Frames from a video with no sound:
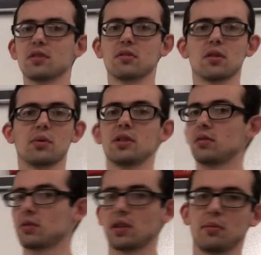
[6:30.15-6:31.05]
There's always
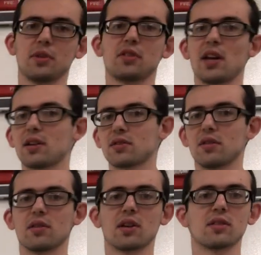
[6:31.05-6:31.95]
those little mistakes
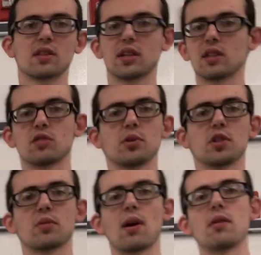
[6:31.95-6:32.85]
and things that get
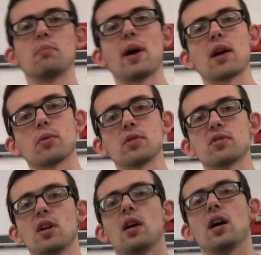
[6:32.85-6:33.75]
switched around and backwards.